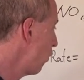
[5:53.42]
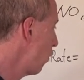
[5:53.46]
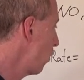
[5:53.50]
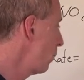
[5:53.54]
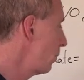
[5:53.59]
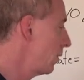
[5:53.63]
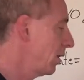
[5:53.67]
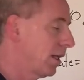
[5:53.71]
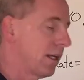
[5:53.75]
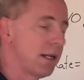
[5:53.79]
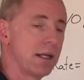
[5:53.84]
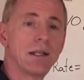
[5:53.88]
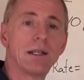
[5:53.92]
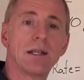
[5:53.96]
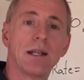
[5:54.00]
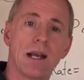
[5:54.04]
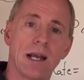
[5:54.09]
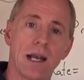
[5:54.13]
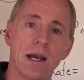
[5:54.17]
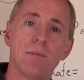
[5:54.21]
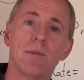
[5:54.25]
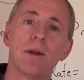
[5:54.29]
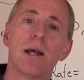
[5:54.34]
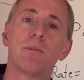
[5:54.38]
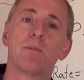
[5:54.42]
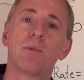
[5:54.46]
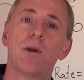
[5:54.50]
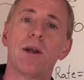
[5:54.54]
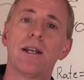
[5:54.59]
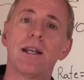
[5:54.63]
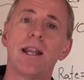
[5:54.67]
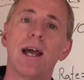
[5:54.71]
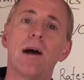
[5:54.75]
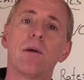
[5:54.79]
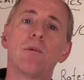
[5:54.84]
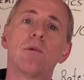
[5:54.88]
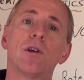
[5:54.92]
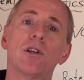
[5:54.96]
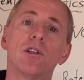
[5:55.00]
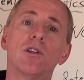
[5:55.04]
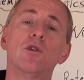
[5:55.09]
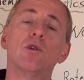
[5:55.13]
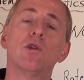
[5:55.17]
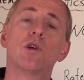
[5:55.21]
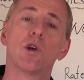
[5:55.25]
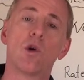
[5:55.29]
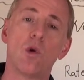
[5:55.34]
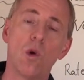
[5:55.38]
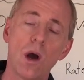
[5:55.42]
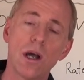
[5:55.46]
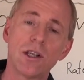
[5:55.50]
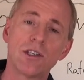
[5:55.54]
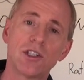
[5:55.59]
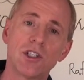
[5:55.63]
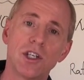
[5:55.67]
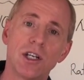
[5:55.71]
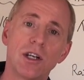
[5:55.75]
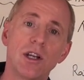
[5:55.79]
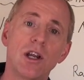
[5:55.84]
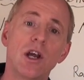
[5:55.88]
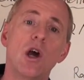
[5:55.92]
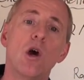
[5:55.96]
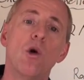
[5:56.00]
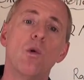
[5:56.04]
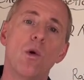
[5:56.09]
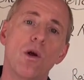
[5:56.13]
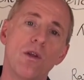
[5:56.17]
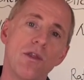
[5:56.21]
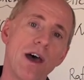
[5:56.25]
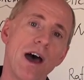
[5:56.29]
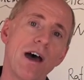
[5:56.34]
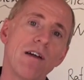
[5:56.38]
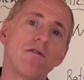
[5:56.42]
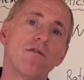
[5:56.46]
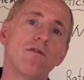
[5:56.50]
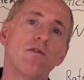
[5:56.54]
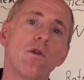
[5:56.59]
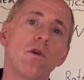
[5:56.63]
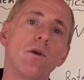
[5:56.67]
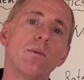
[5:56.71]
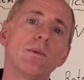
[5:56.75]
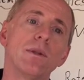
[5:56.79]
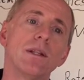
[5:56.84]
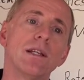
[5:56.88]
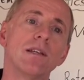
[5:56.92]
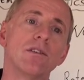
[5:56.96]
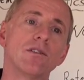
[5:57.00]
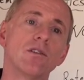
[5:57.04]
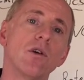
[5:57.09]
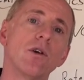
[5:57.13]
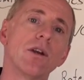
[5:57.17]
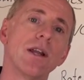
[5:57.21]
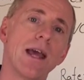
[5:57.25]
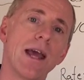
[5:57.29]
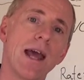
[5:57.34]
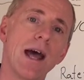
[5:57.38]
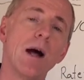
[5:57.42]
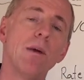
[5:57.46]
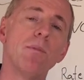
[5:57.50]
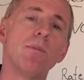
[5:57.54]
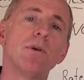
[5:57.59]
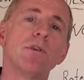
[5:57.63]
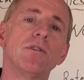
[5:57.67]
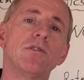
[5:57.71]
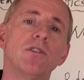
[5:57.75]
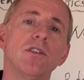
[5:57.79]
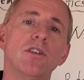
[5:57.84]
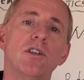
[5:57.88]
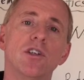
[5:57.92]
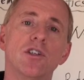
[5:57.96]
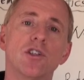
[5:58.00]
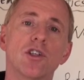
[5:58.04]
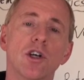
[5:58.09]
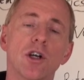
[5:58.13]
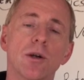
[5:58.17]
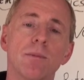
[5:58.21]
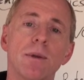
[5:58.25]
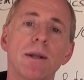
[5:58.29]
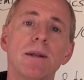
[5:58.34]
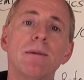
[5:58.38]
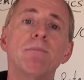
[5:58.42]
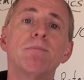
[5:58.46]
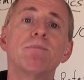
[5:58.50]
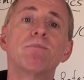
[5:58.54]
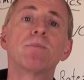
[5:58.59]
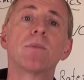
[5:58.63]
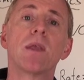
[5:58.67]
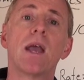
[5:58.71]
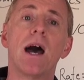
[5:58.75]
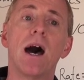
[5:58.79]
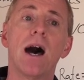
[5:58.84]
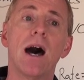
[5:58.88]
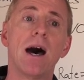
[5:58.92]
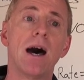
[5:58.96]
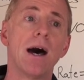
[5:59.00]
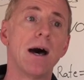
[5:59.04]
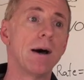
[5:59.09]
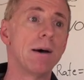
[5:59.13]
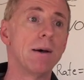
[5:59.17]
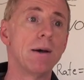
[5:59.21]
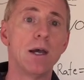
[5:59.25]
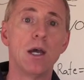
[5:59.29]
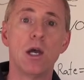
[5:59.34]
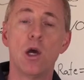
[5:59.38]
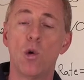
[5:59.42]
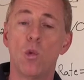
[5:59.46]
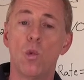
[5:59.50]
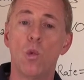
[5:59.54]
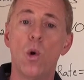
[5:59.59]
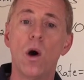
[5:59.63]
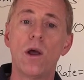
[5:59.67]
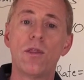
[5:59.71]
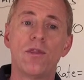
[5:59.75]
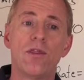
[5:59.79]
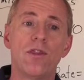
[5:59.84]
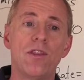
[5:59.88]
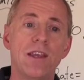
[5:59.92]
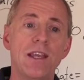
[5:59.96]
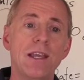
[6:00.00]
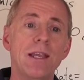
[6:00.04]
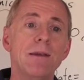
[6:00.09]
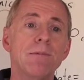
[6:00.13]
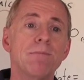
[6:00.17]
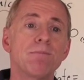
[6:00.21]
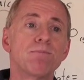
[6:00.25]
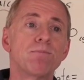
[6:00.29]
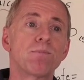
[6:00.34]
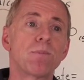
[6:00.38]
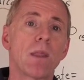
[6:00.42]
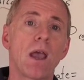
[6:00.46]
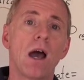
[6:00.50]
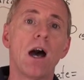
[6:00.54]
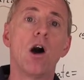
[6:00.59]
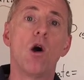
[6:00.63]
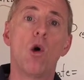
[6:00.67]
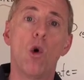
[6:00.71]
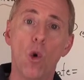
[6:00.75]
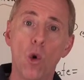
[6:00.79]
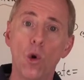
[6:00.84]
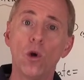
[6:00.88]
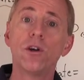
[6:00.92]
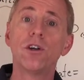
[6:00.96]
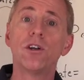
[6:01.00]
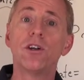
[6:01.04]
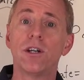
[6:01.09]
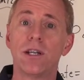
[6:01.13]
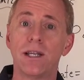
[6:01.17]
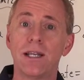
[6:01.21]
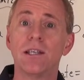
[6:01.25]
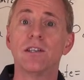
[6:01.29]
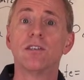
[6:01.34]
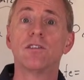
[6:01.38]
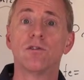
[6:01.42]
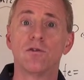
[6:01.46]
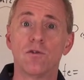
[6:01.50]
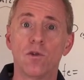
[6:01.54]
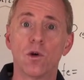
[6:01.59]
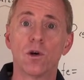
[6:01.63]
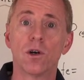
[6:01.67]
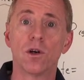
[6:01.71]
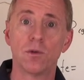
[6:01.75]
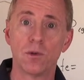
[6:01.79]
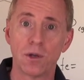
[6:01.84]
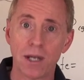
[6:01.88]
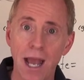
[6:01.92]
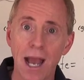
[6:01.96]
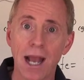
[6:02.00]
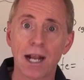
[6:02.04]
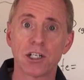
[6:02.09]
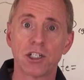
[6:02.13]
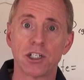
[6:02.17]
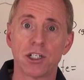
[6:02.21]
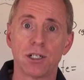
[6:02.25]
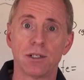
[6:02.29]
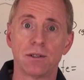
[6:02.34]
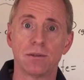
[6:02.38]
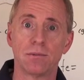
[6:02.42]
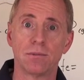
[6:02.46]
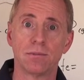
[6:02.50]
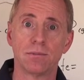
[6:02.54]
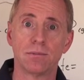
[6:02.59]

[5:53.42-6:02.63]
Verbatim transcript: formula, and coming up right now I'm going to do a question where that formula is going to help us to determine uh, what the uh, order is for a reaction.